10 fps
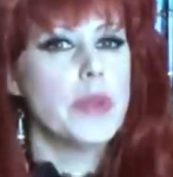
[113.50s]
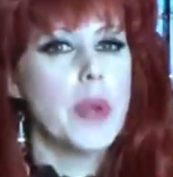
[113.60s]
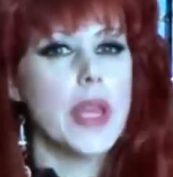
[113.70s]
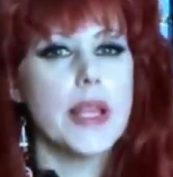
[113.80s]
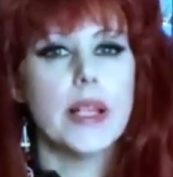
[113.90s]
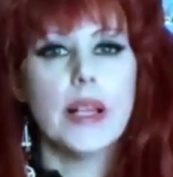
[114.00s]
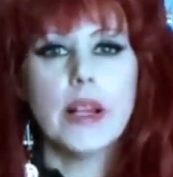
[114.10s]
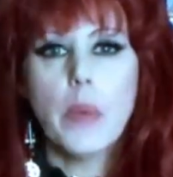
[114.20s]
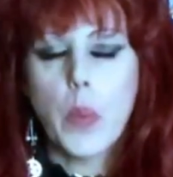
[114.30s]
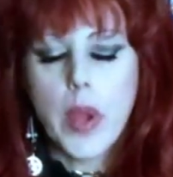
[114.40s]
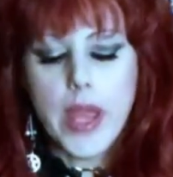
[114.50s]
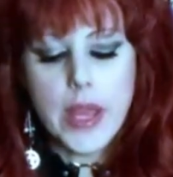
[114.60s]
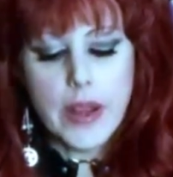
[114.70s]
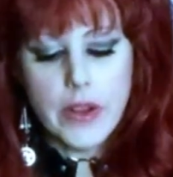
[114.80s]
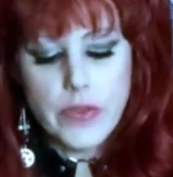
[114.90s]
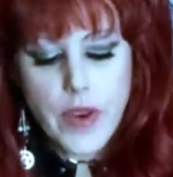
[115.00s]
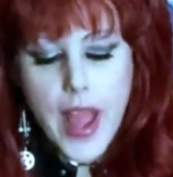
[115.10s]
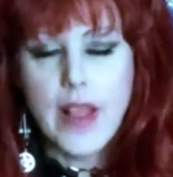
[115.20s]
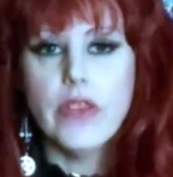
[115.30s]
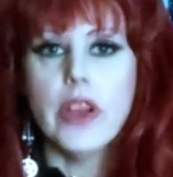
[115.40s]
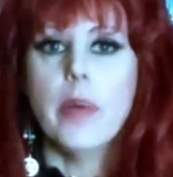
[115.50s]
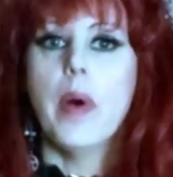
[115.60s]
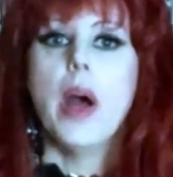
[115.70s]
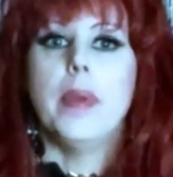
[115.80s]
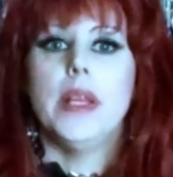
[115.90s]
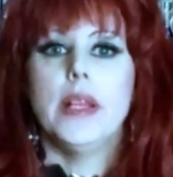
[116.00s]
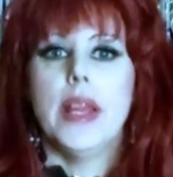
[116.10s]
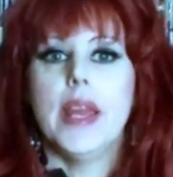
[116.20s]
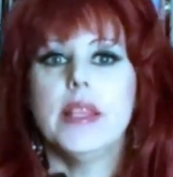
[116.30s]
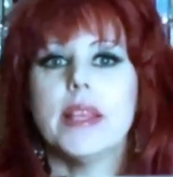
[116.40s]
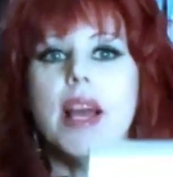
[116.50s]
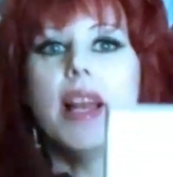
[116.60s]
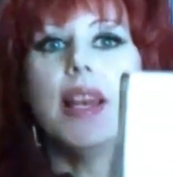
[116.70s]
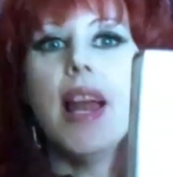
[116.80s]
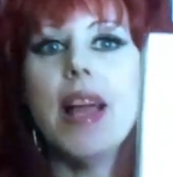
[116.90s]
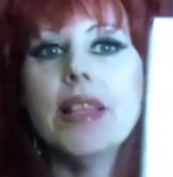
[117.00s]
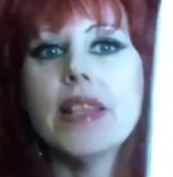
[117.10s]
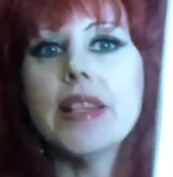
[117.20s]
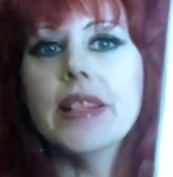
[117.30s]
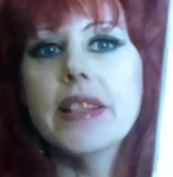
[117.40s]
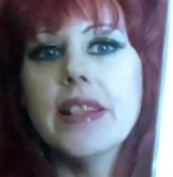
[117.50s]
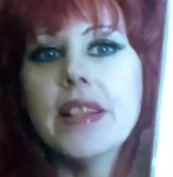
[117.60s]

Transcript: this week is a little weird and random. I mean, it's a lantern.